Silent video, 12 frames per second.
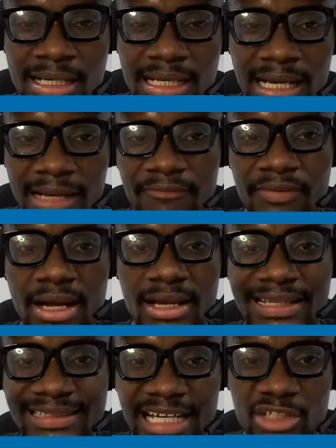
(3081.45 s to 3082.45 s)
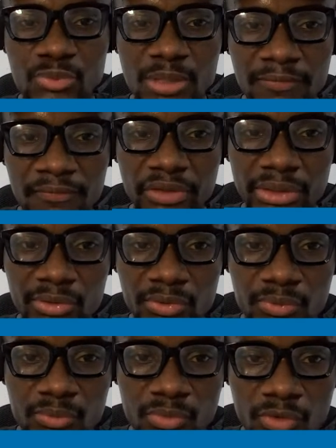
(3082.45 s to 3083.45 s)
a file attachment field
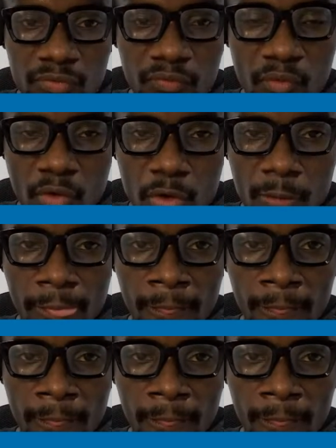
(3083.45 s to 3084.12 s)
for